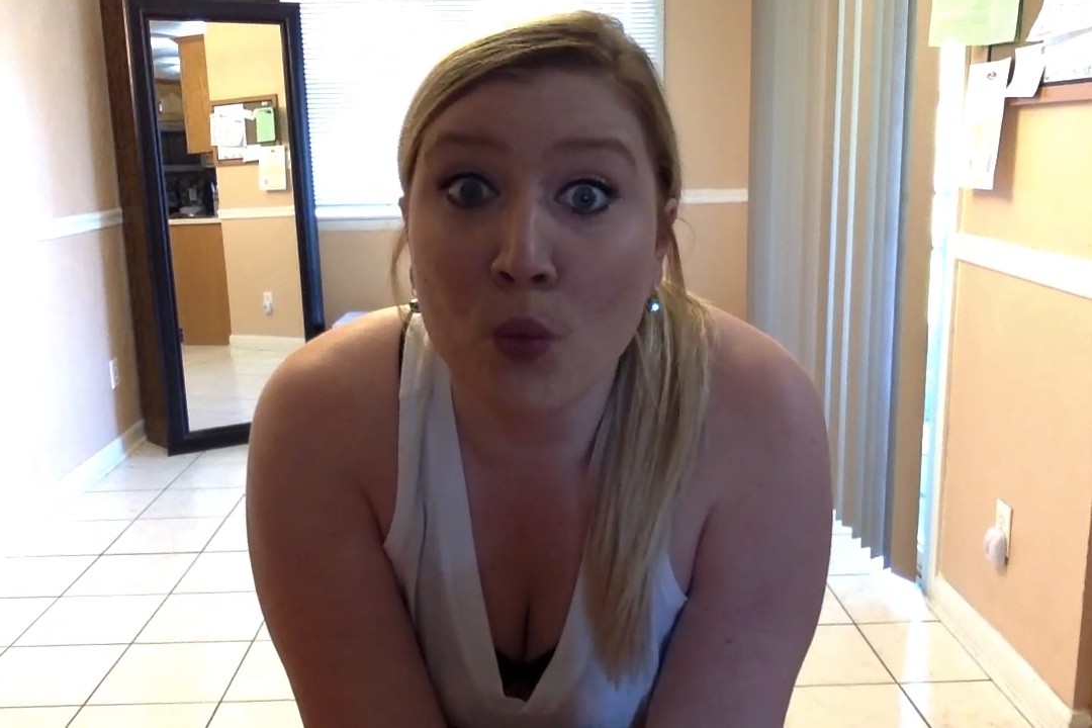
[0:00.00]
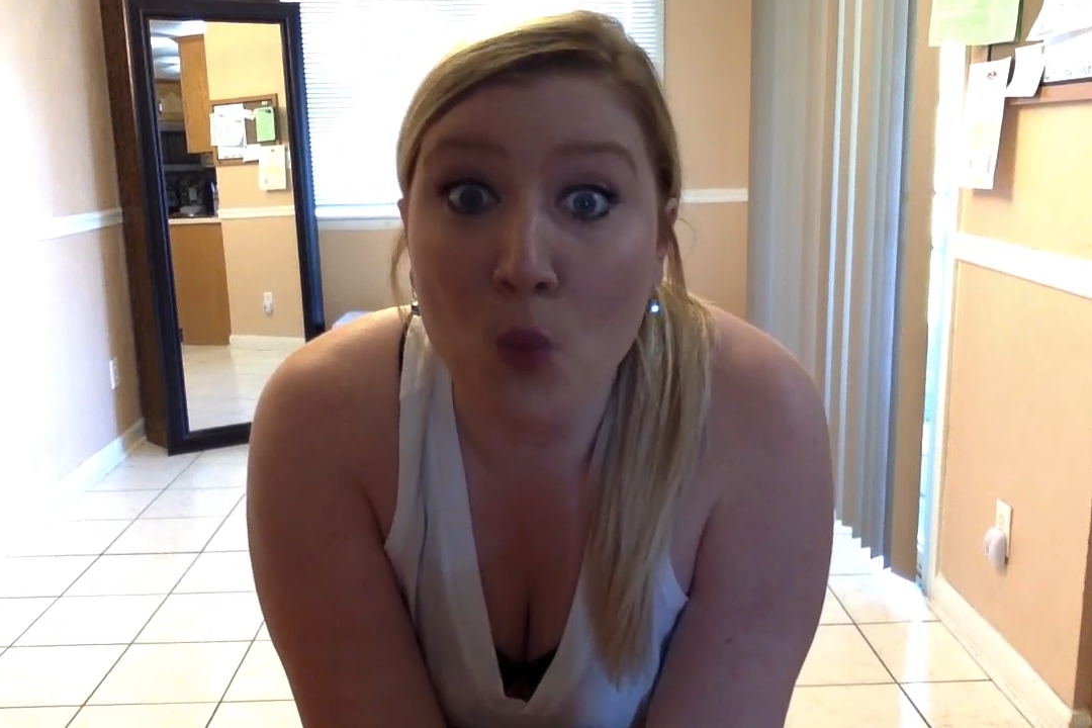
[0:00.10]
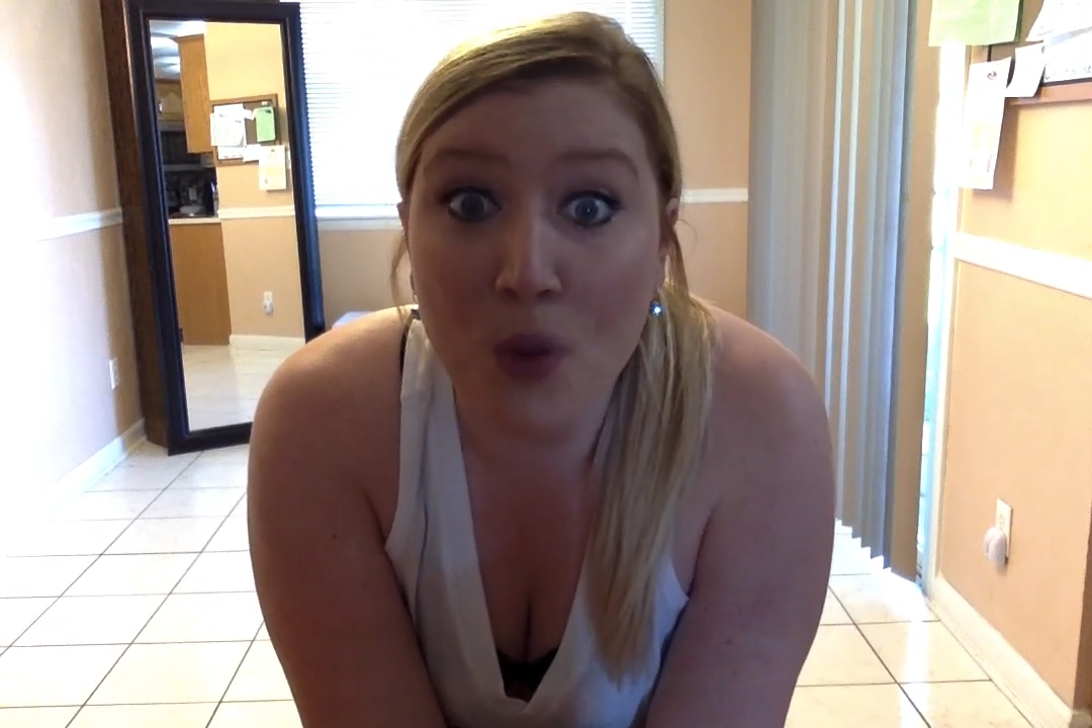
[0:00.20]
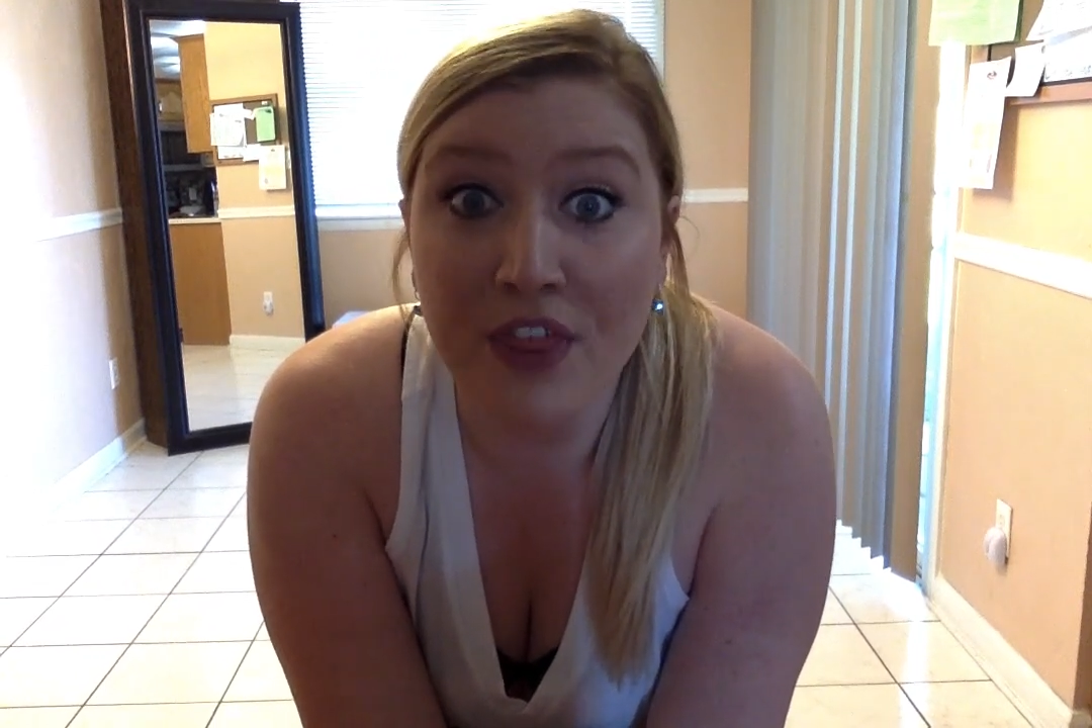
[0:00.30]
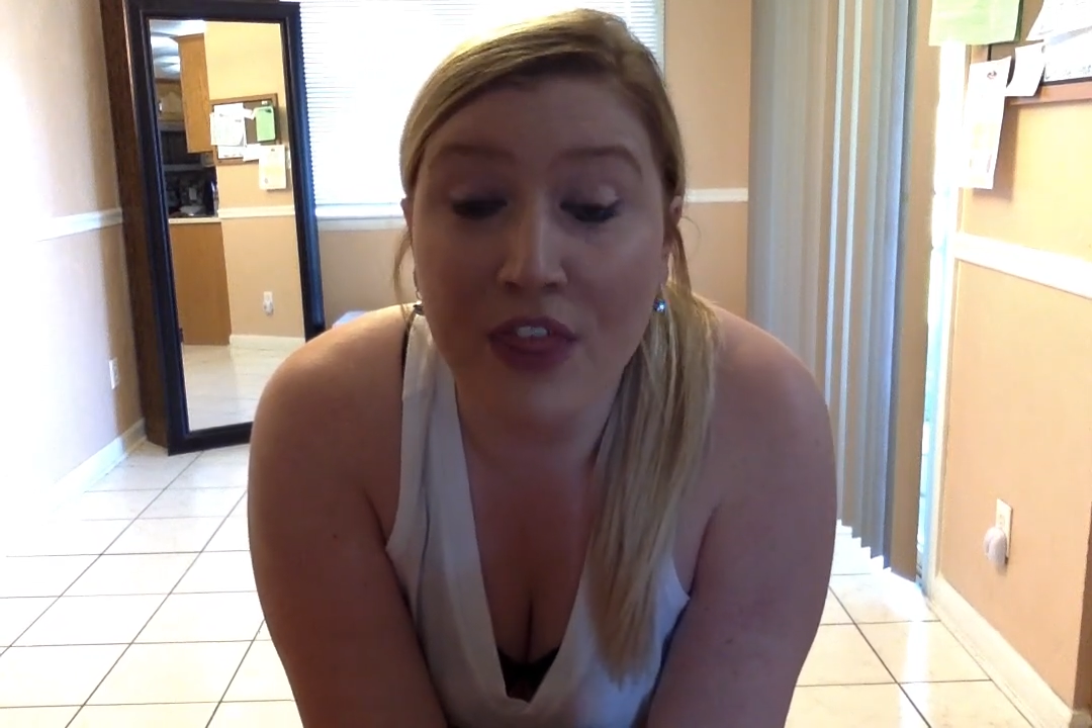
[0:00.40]

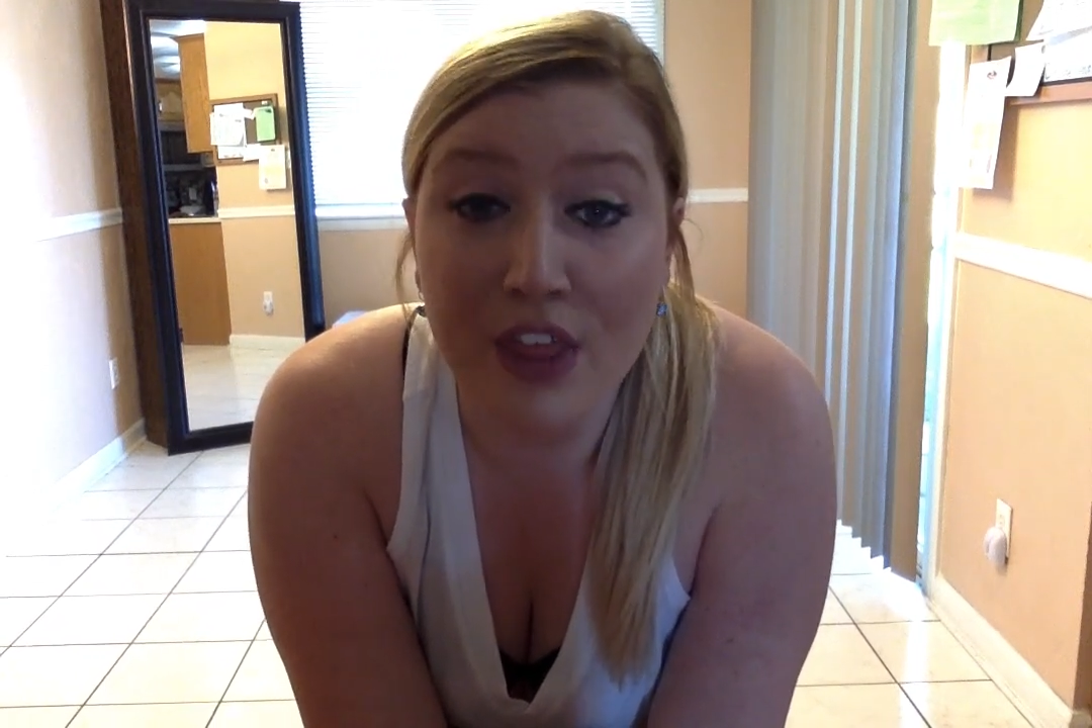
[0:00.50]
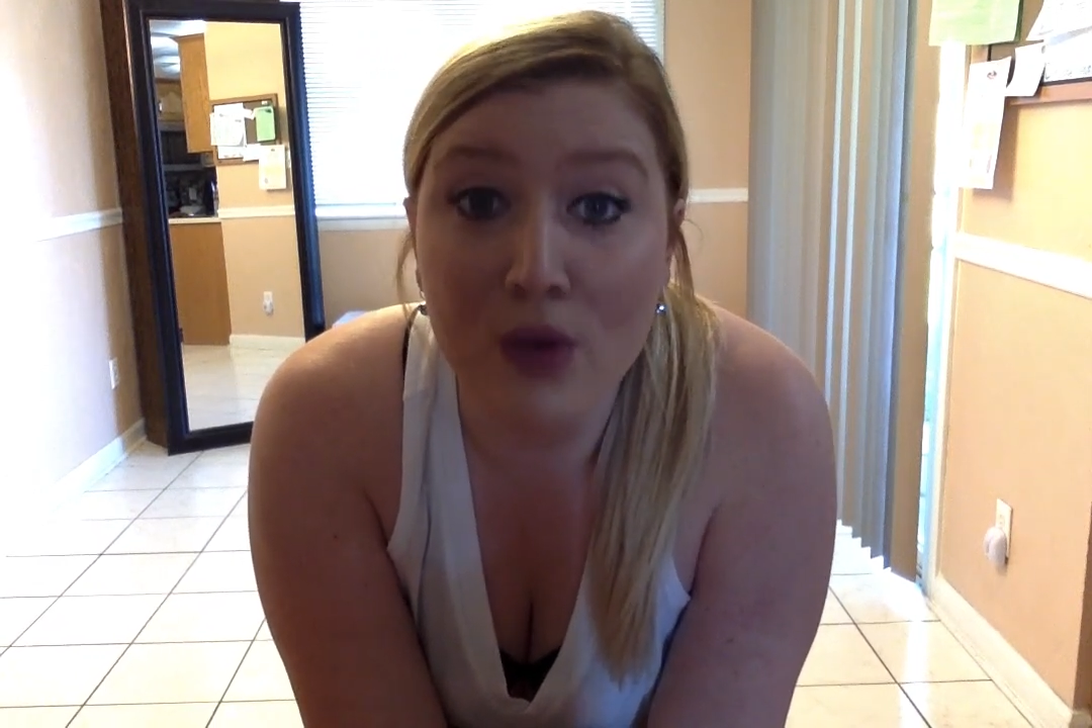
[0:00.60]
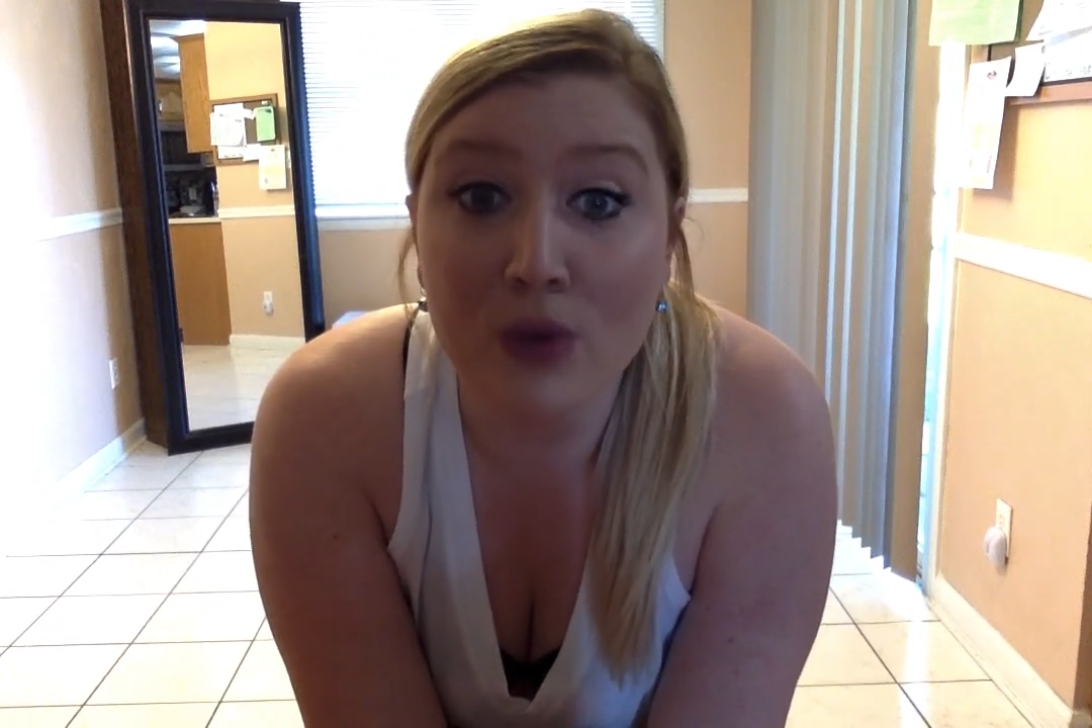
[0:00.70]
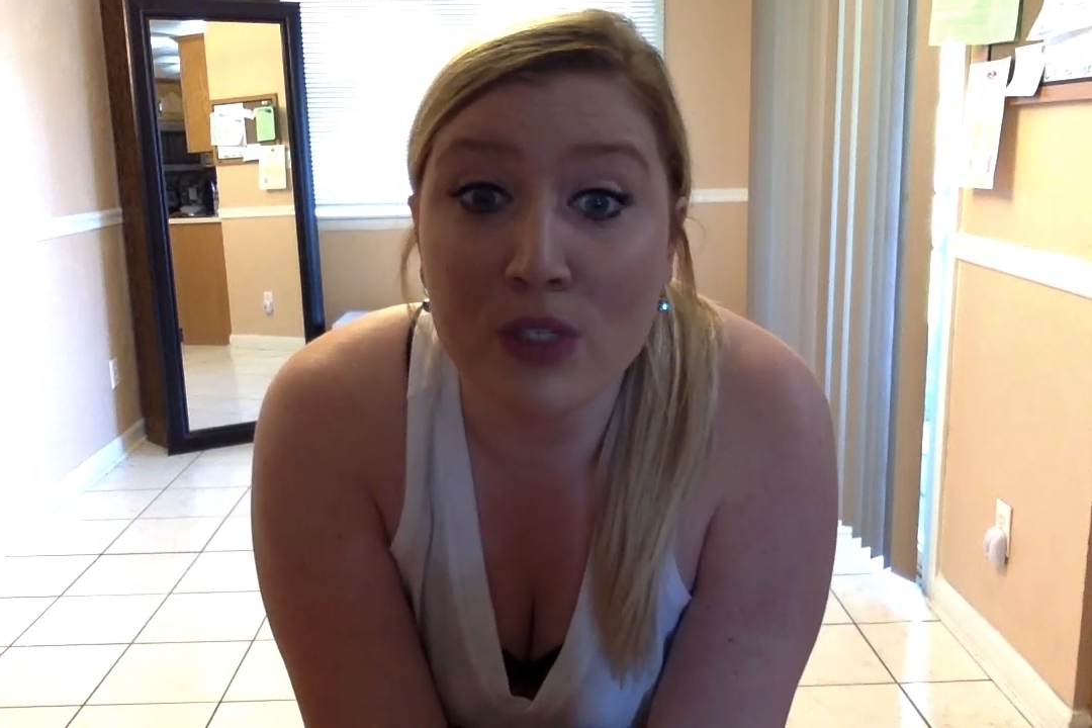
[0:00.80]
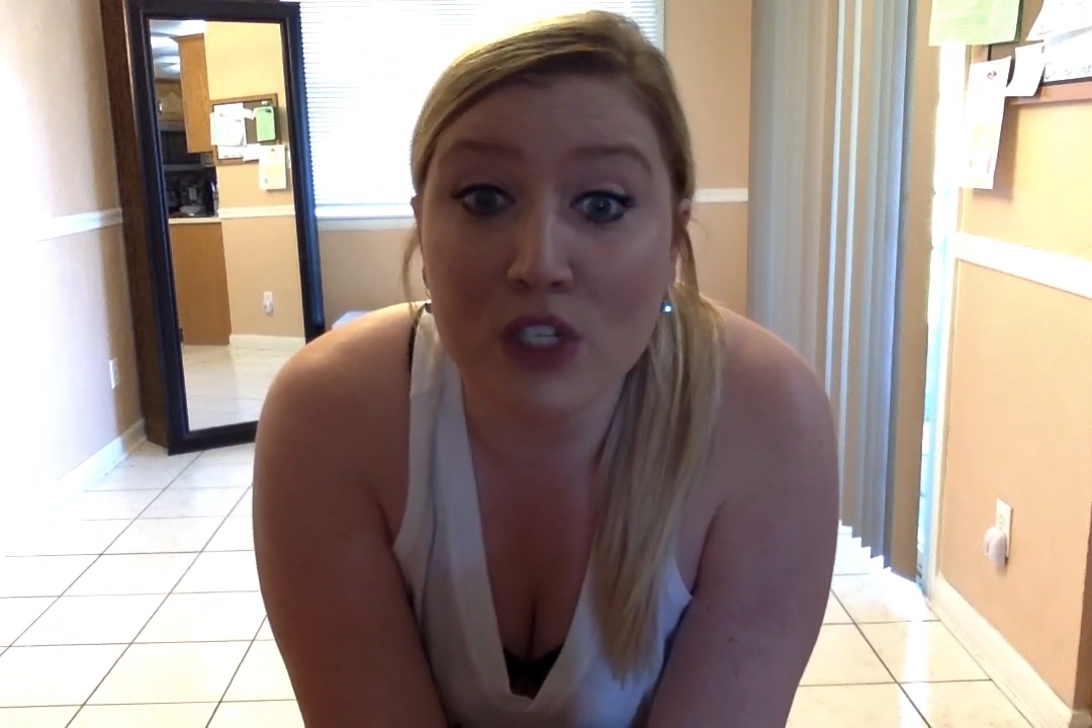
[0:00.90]
with
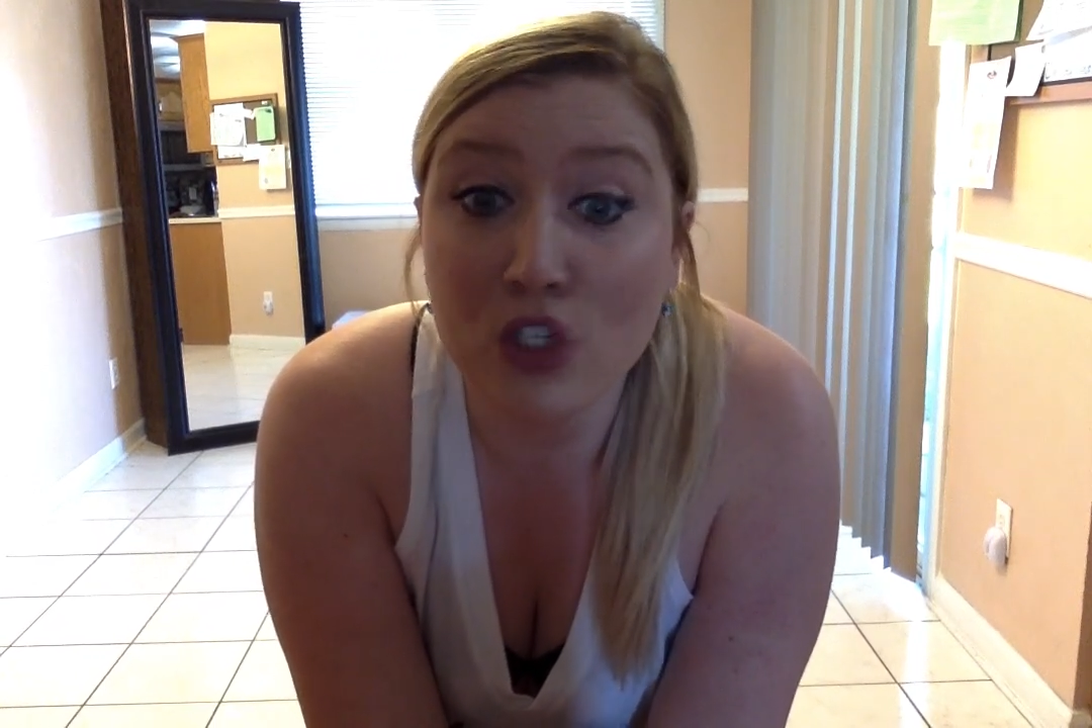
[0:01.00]
those